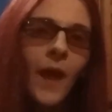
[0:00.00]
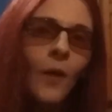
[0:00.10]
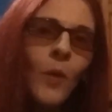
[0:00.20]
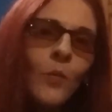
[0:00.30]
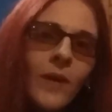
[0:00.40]

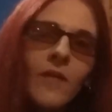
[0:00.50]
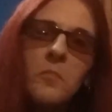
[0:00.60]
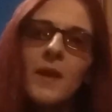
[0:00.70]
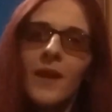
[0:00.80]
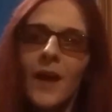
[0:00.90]
And when we
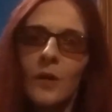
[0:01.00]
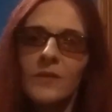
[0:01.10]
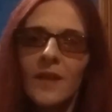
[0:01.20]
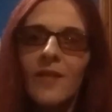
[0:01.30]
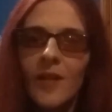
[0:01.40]
speak
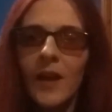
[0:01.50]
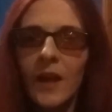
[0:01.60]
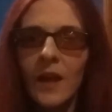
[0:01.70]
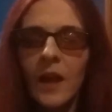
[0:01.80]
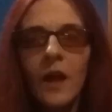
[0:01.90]
out and
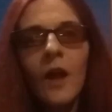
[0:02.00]
say,